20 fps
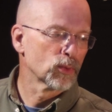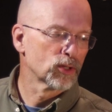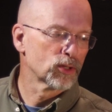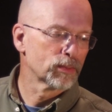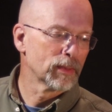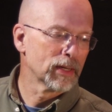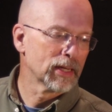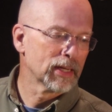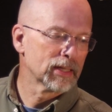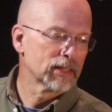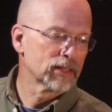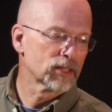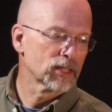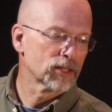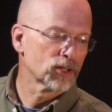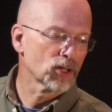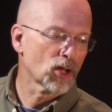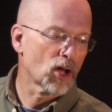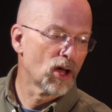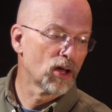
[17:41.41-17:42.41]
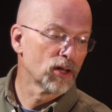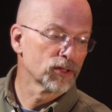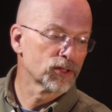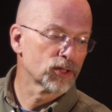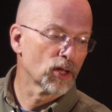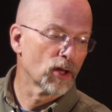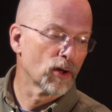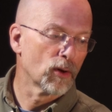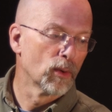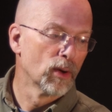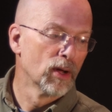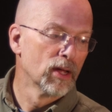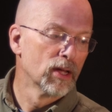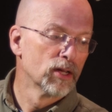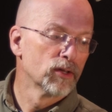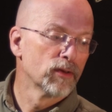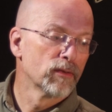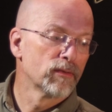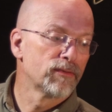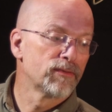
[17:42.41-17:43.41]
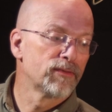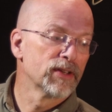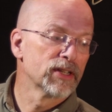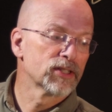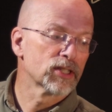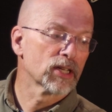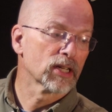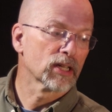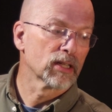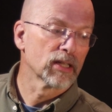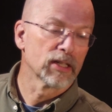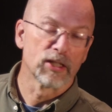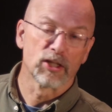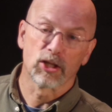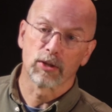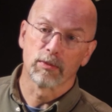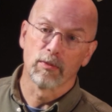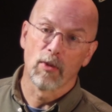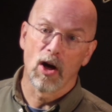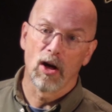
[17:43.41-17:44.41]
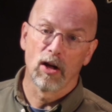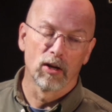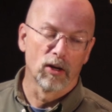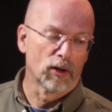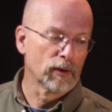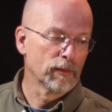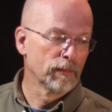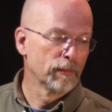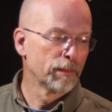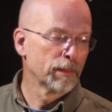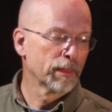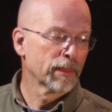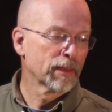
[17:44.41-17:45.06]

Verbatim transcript: which means it's also physically smaller,